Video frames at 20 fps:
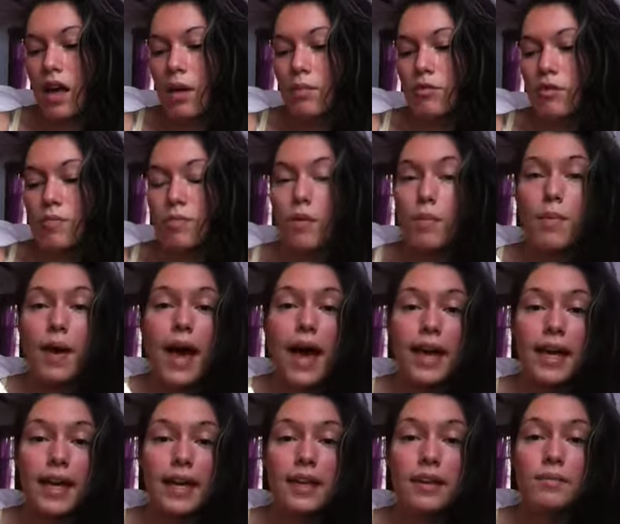um, from
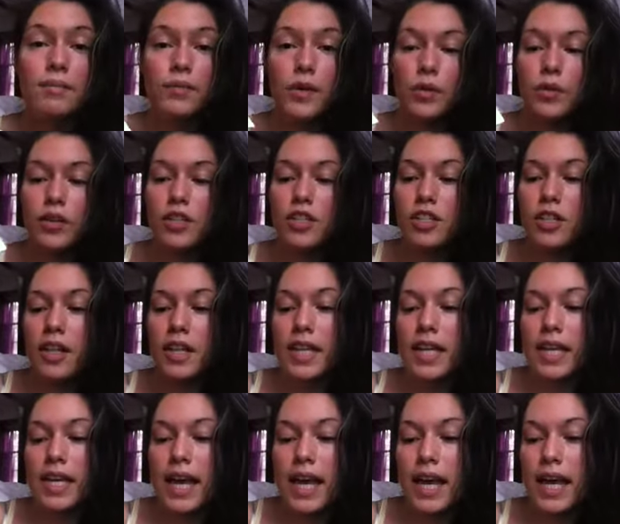Papaya
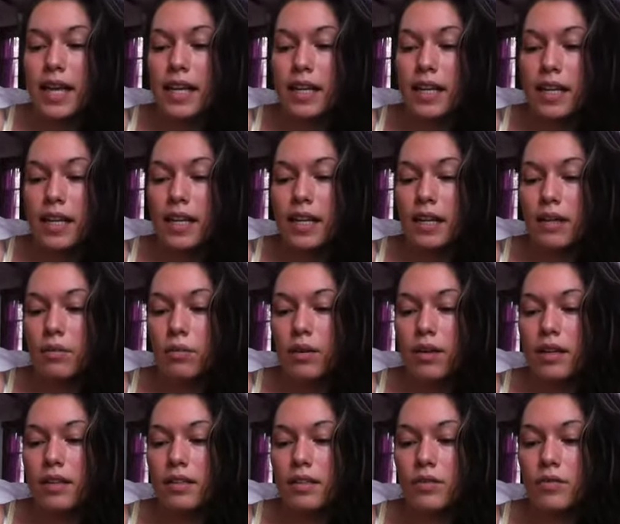originally, and it
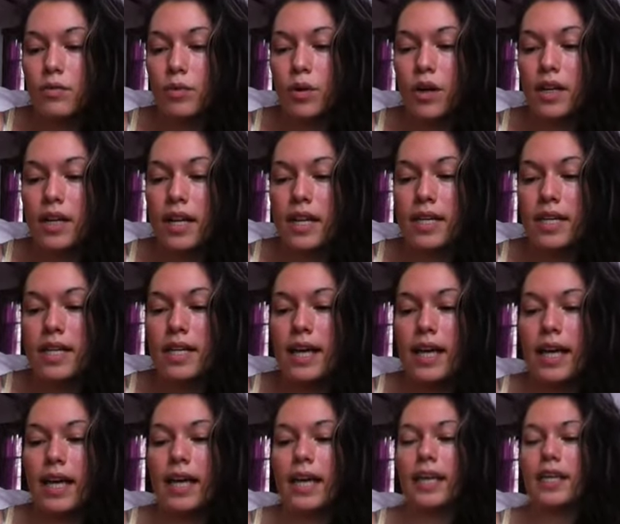was
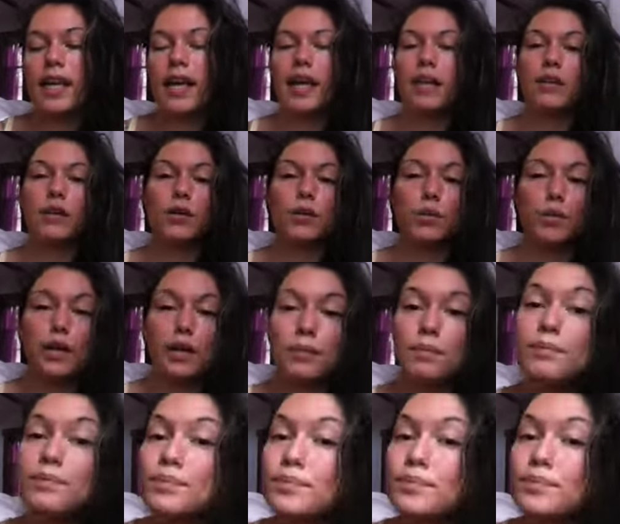$4.99 at Goodwill.